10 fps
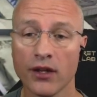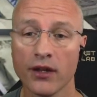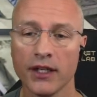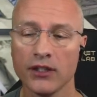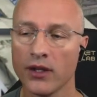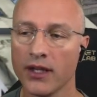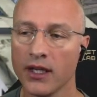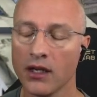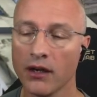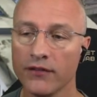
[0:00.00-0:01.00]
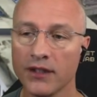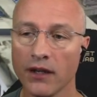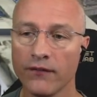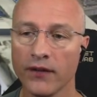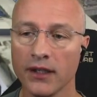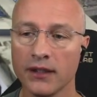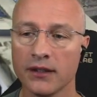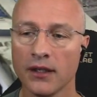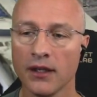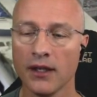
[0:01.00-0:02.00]
thing, so I think you have
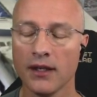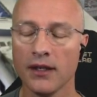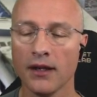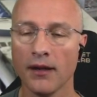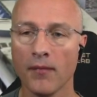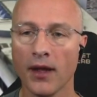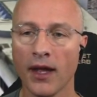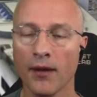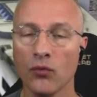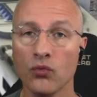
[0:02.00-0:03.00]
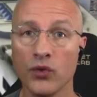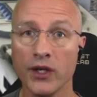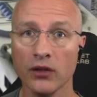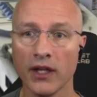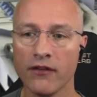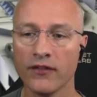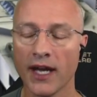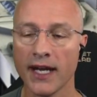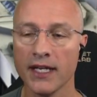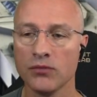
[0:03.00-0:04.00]
different real-life
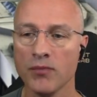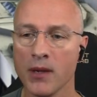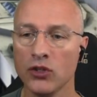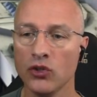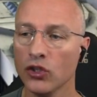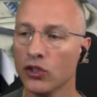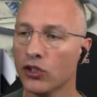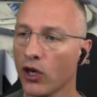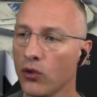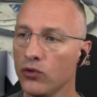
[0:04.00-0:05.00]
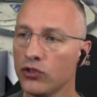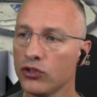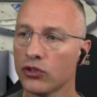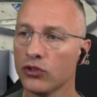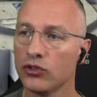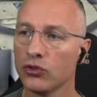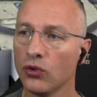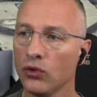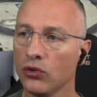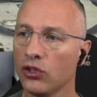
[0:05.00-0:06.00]
guys maybe doing ground
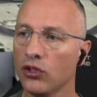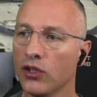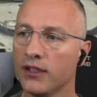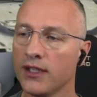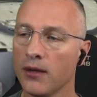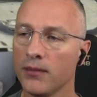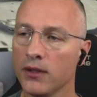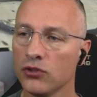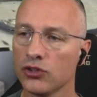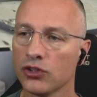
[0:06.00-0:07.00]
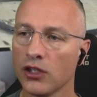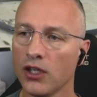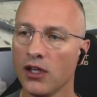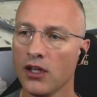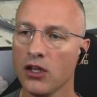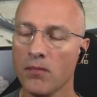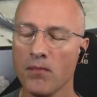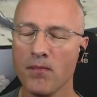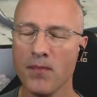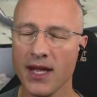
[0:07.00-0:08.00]
control to the terminals. You
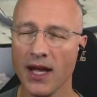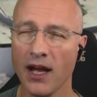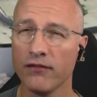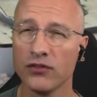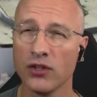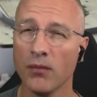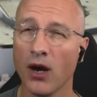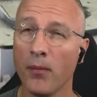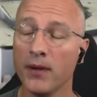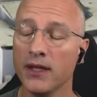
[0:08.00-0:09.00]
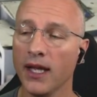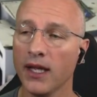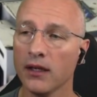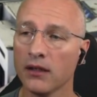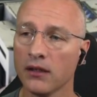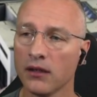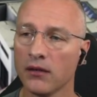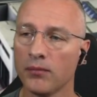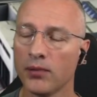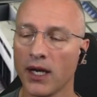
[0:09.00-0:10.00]
may have them up in the air
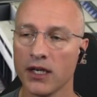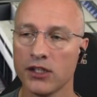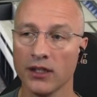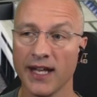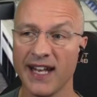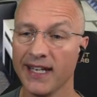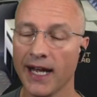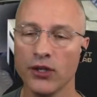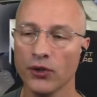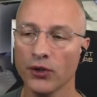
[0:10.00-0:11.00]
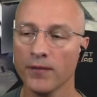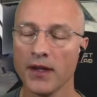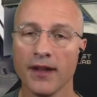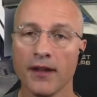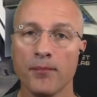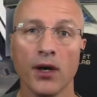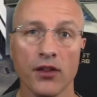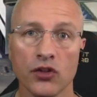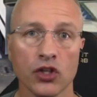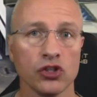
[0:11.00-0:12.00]
prior to landing, I don't know. But
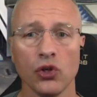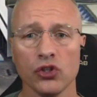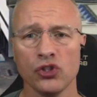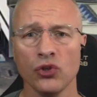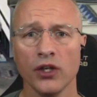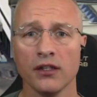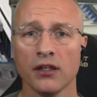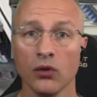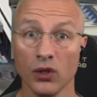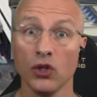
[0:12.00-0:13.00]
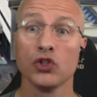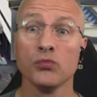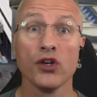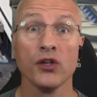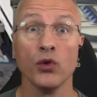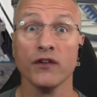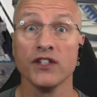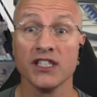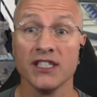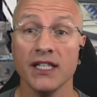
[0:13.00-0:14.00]
there's lots to it, well, lots more than what you've
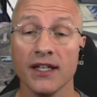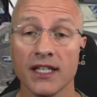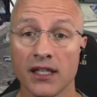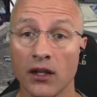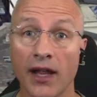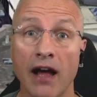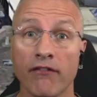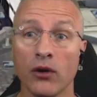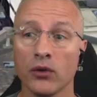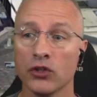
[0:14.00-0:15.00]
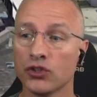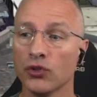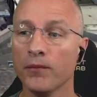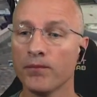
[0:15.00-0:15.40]
just seen in this little half hour or so.